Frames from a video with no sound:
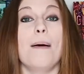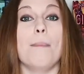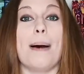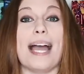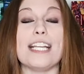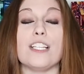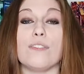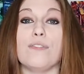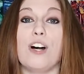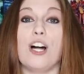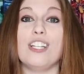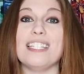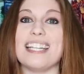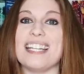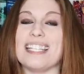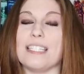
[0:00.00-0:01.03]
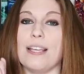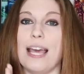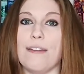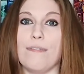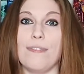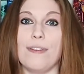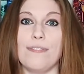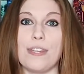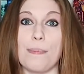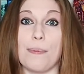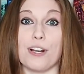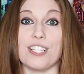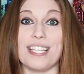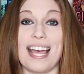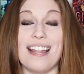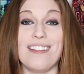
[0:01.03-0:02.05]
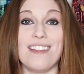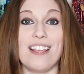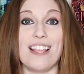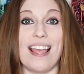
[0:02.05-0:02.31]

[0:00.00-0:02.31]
By default, it is at 50%.